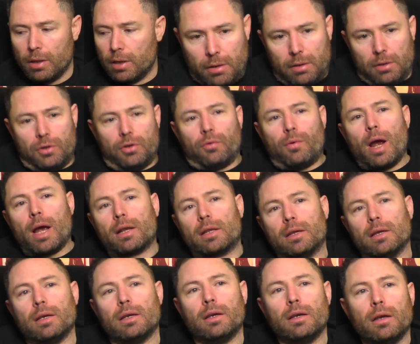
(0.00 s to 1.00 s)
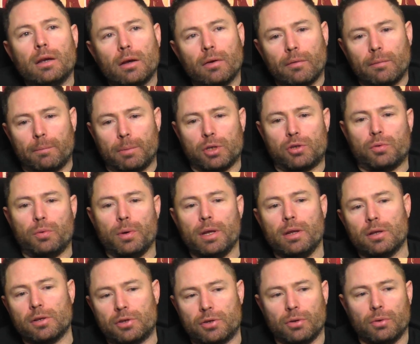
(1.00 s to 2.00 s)
The directing between
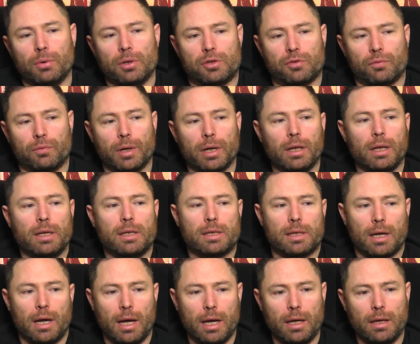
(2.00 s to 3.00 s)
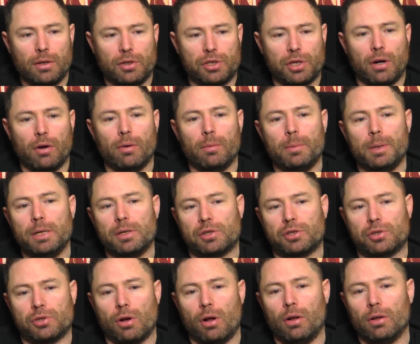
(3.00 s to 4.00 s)
the two, it's really tight. Jeremy
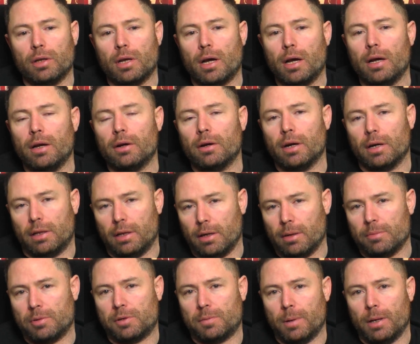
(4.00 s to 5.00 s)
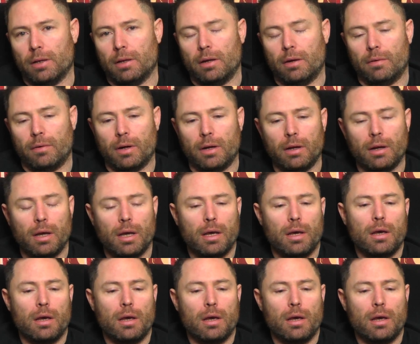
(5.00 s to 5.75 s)
Saulnier, I think I'm spelling that right.